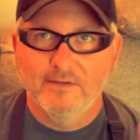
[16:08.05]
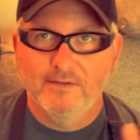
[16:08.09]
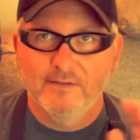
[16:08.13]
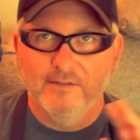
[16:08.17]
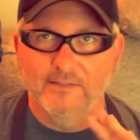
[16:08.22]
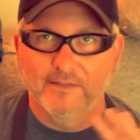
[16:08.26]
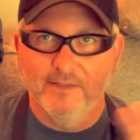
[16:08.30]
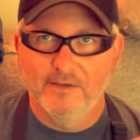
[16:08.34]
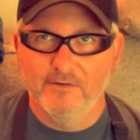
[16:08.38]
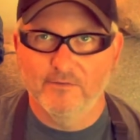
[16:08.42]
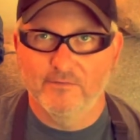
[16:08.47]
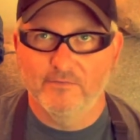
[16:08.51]

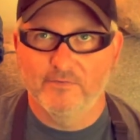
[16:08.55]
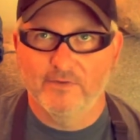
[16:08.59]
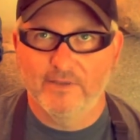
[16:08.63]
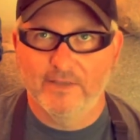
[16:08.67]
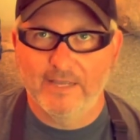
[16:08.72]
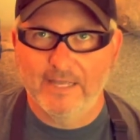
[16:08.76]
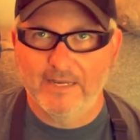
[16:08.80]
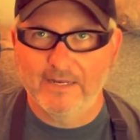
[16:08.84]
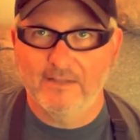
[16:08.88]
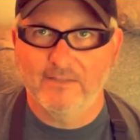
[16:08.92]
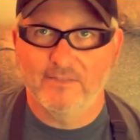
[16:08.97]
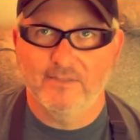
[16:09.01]
love
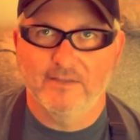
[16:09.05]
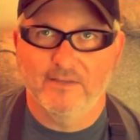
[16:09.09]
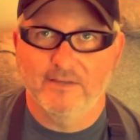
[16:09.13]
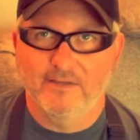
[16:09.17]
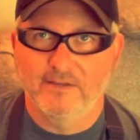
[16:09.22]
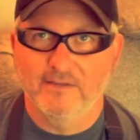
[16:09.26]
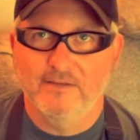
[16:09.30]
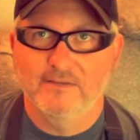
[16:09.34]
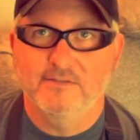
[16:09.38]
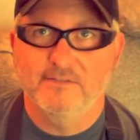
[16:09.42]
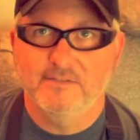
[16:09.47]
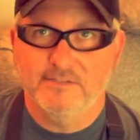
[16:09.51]

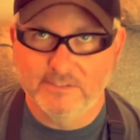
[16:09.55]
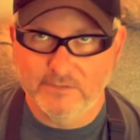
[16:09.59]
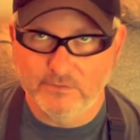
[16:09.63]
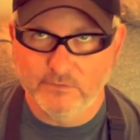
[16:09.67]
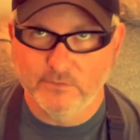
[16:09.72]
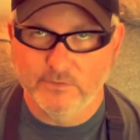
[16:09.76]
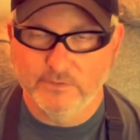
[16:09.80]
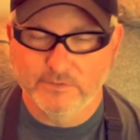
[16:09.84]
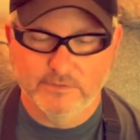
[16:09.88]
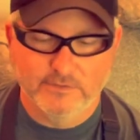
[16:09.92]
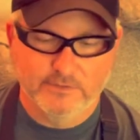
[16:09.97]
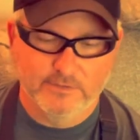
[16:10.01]
anything
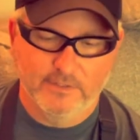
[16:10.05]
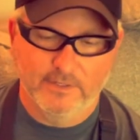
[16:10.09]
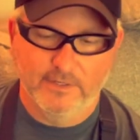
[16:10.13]
citrus.